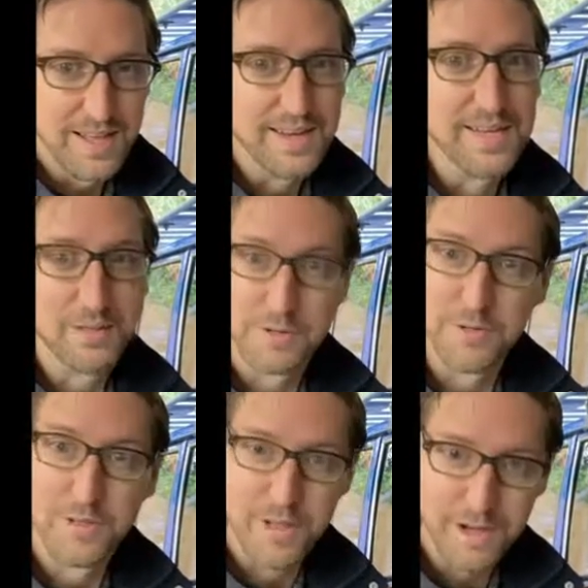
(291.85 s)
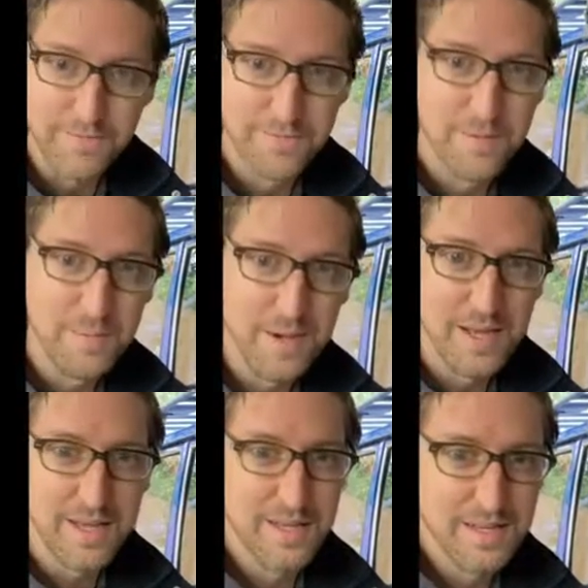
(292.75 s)
and I learned a lot from
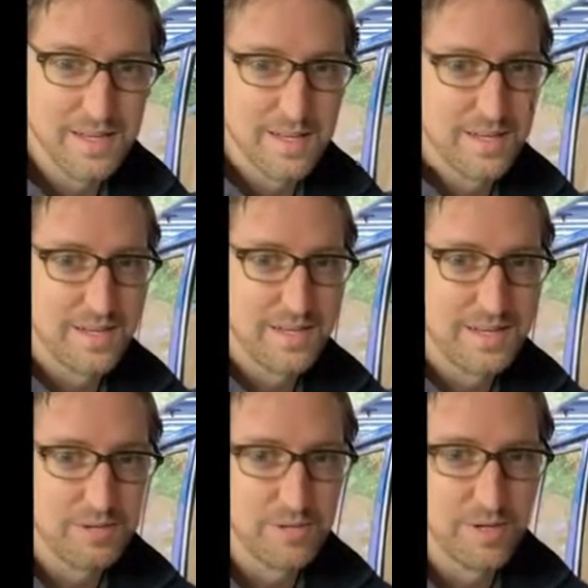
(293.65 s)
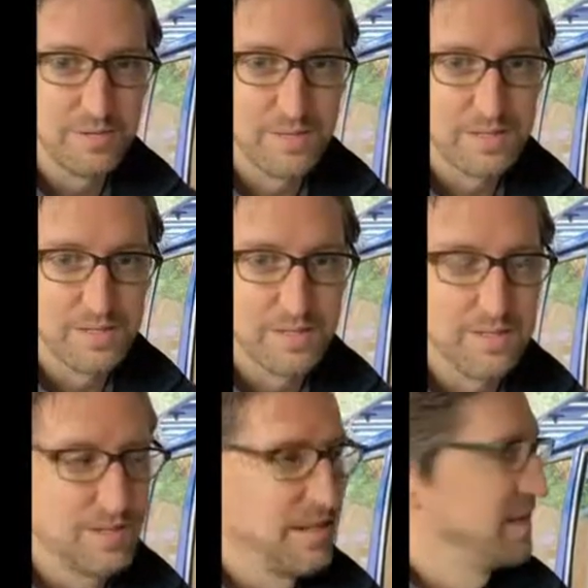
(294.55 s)
my initial gutter reseal,